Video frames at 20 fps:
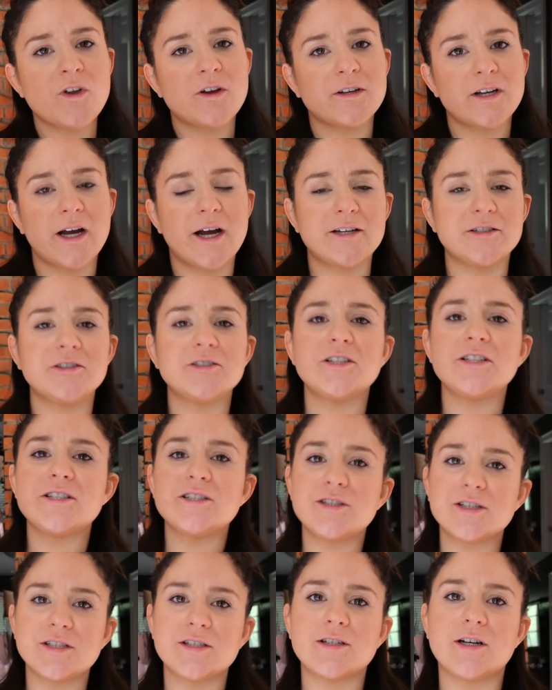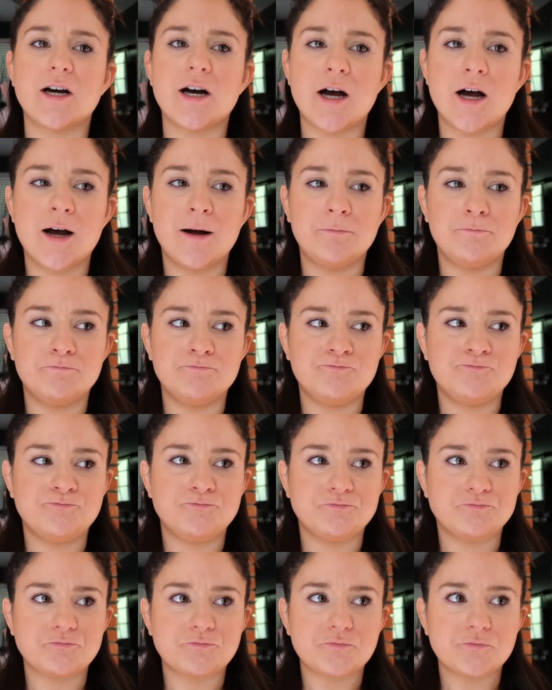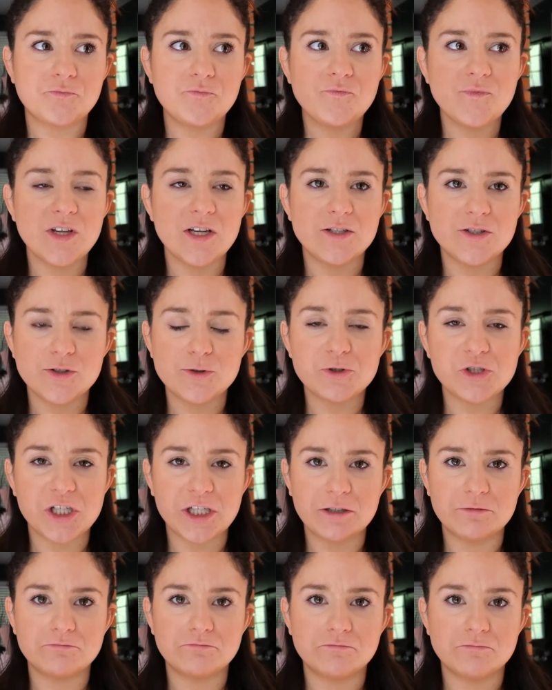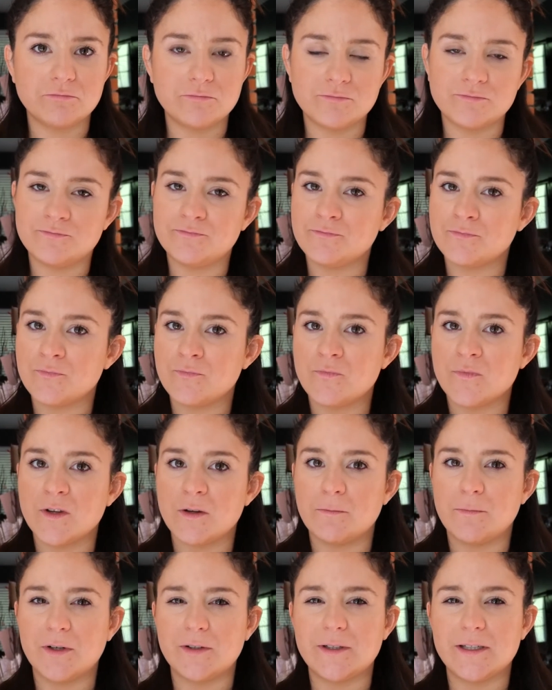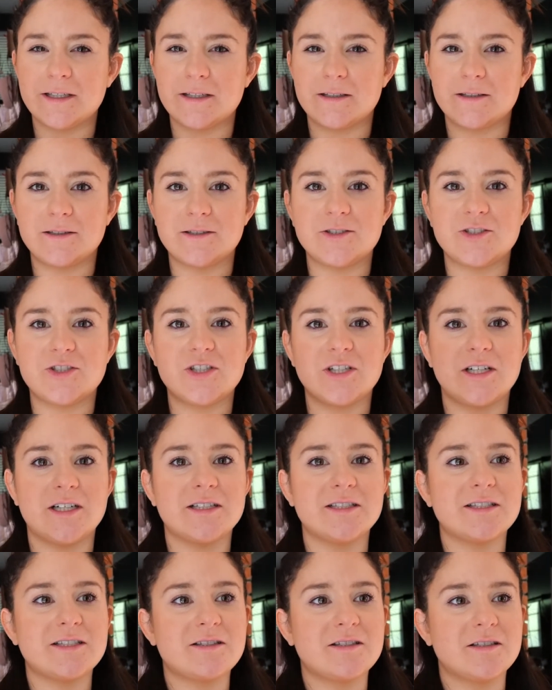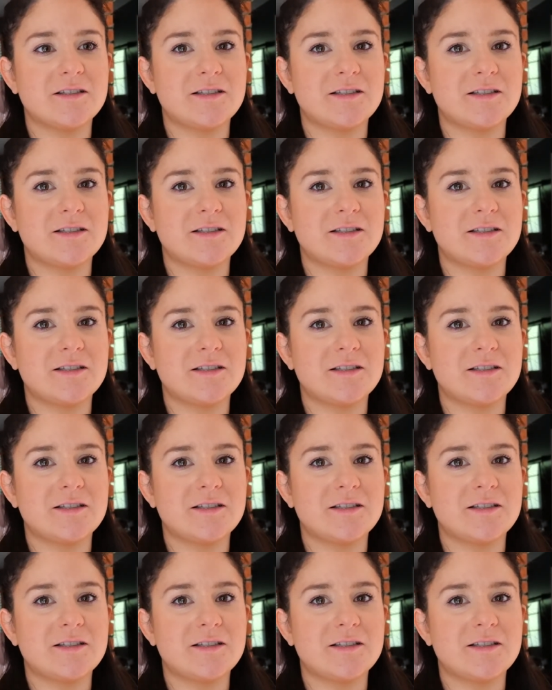Kind of tastes like sushi, but like just the